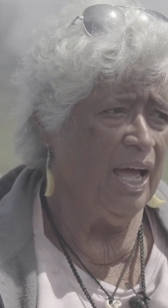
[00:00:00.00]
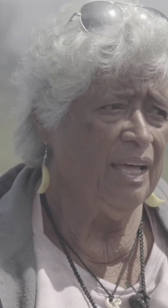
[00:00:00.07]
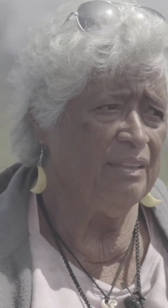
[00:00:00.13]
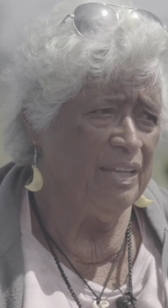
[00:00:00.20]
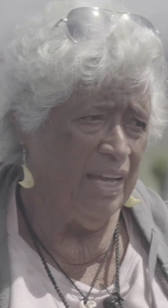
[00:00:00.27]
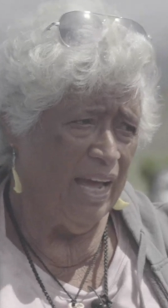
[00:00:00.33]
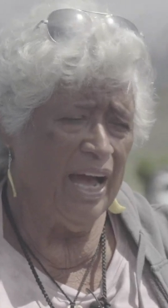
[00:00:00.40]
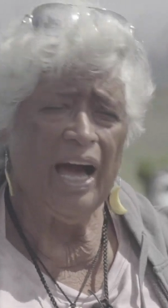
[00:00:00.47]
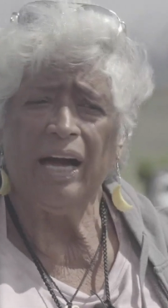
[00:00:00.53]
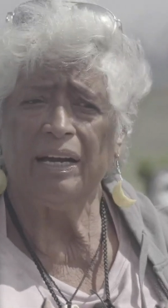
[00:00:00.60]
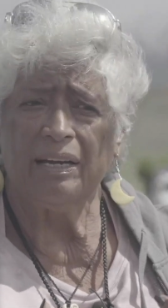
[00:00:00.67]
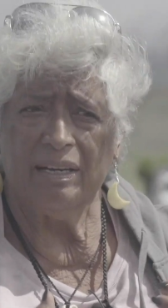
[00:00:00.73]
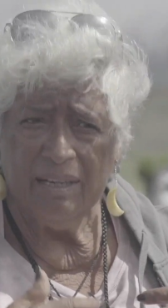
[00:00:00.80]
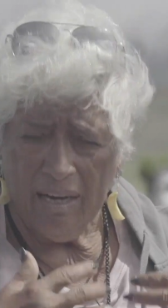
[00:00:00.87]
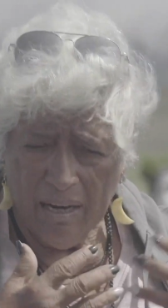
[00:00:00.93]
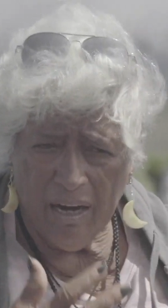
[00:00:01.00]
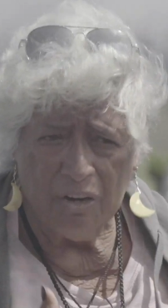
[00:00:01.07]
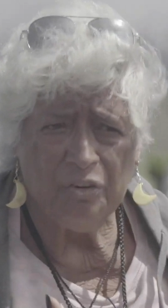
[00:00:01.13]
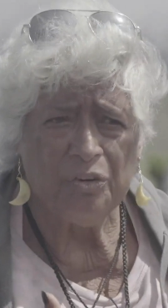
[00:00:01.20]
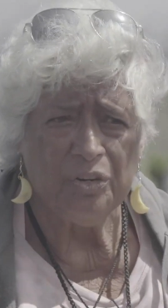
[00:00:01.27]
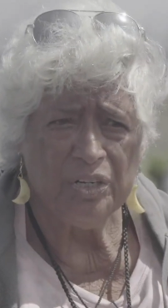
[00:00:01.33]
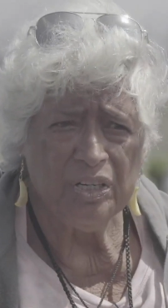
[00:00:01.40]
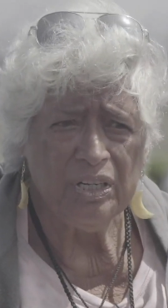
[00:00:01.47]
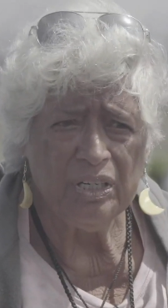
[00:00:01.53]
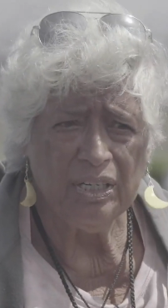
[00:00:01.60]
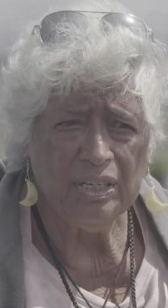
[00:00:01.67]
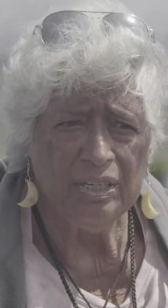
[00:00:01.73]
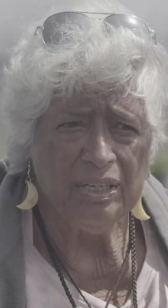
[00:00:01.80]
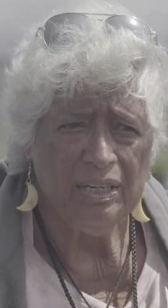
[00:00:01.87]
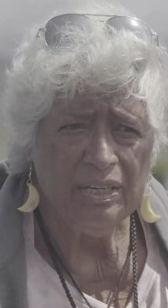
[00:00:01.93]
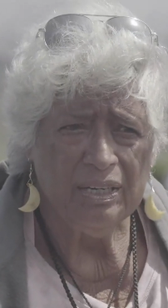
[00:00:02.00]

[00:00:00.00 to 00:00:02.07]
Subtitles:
And they act accordingly.